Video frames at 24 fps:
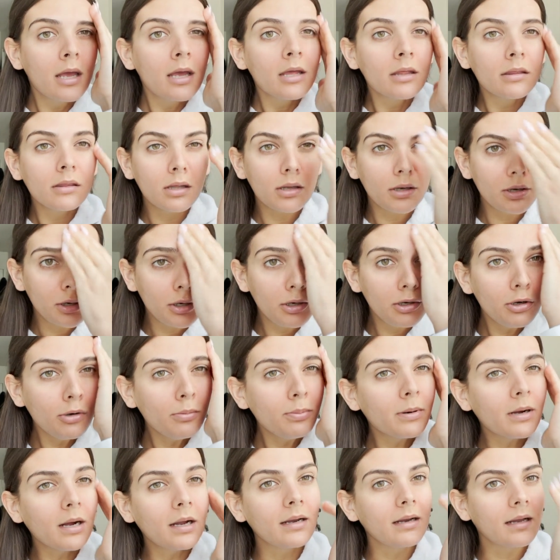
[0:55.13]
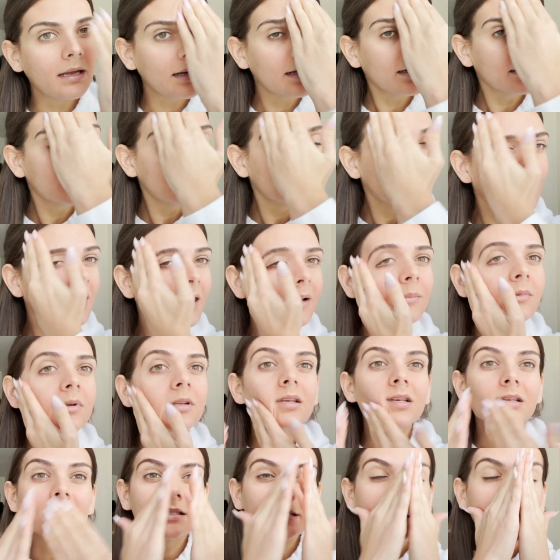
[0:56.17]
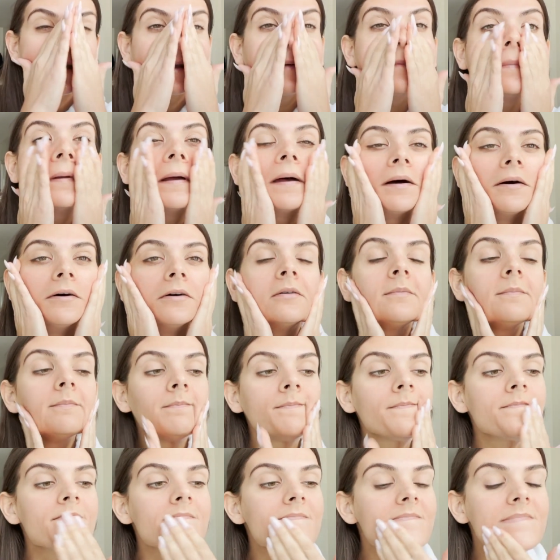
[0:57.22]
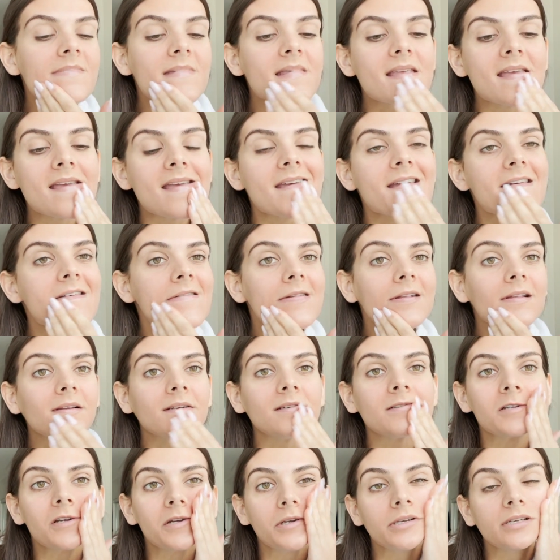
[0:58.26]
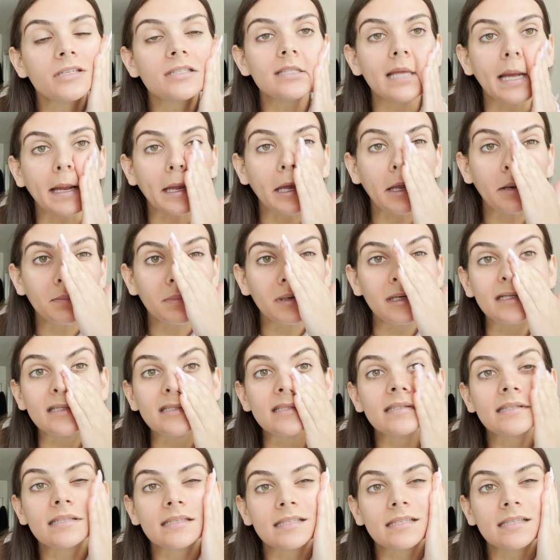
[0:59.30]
The new product that I'm really excited about is, I'll show you in a second, but it's the